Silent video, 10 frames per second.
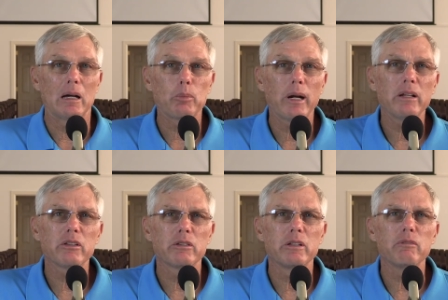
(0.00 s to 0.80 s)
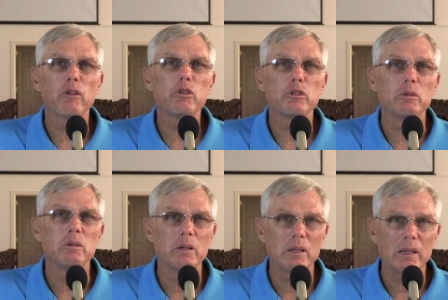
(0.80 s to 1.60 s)
I pray this
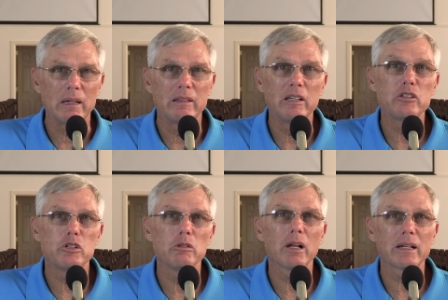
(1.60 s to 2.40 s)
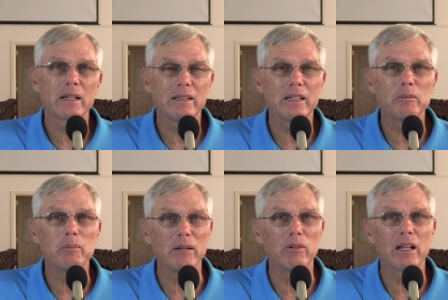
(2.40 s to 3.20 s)
devotion has hit you like it did
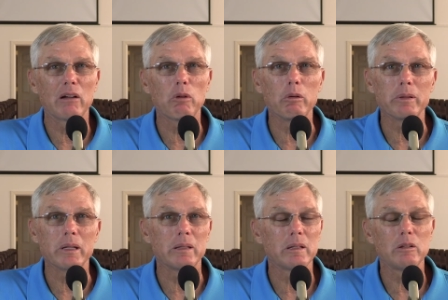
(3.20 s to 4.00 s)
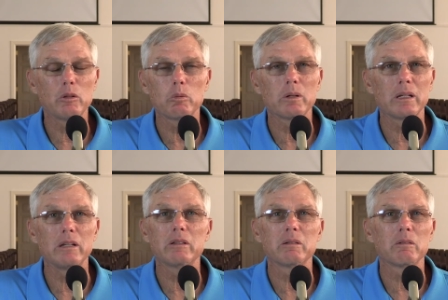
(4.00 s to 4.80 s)
me when I wrote these.
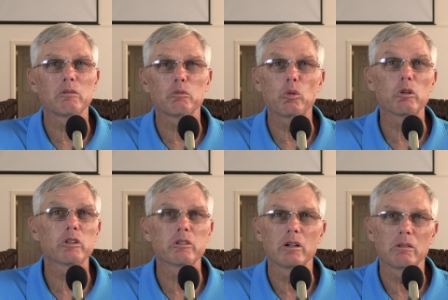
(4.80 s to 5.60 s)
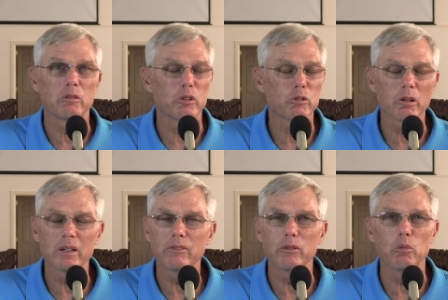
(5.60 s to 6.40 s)
These words are
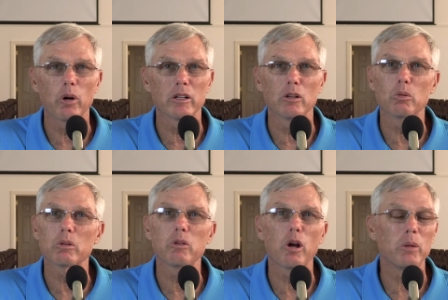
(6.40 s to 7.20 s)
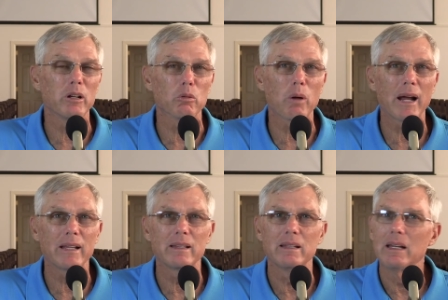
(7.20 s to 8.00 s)
strictly from what the Lord told me to
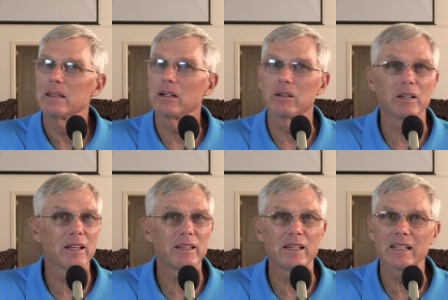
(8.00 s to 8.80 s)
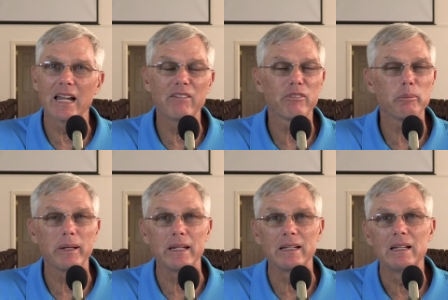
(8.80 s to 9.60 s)
write. They're nothing that came
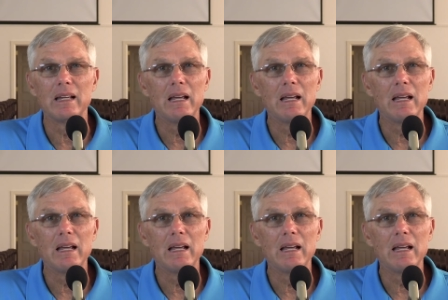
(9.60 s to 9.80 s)
from me.